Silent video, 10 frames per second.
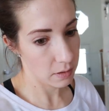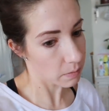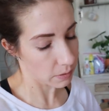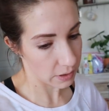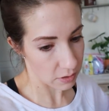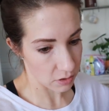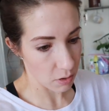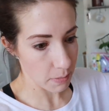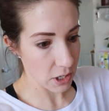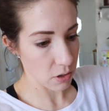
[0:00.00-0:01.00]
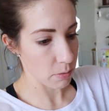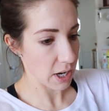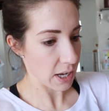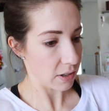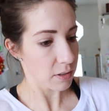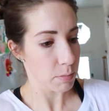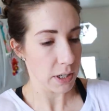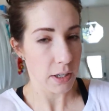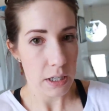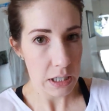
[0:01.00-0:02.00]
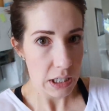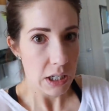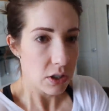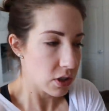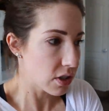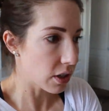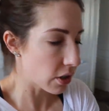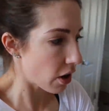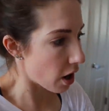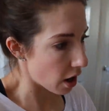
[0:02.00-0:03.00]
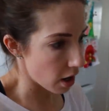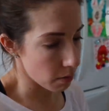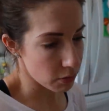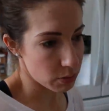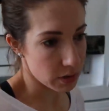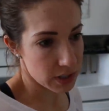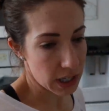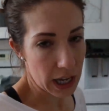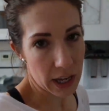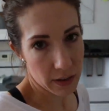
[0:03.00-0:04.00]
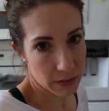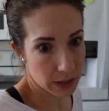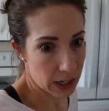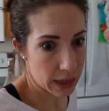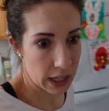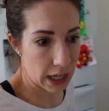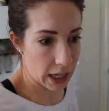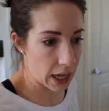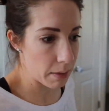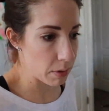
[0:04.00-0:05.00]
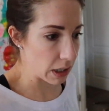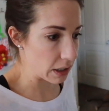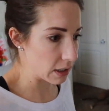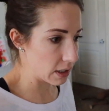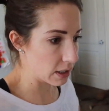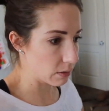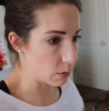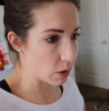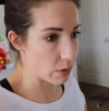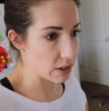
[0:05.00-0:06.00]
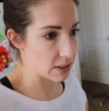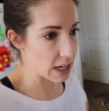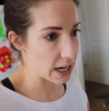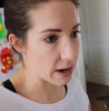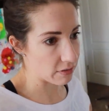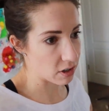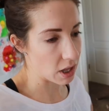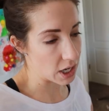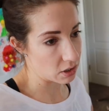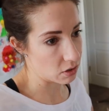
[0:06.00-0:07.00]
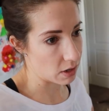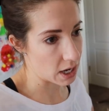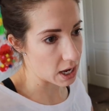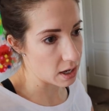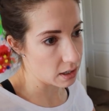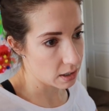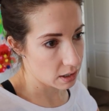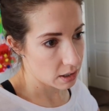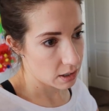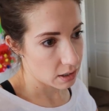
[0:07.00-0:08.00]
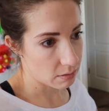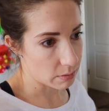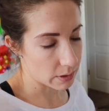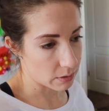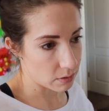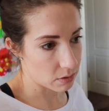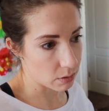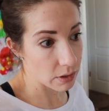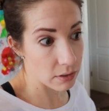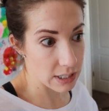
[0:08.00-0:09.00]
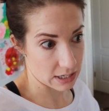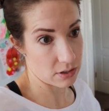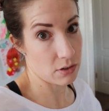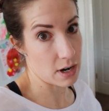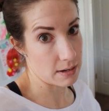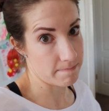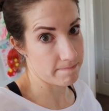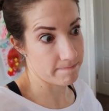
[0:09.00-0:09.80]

Hopefully there's no major breakouts, but just on her arms. We'll see if anything happens. We'll go outside after lunch, okay? And we'll do a little test run.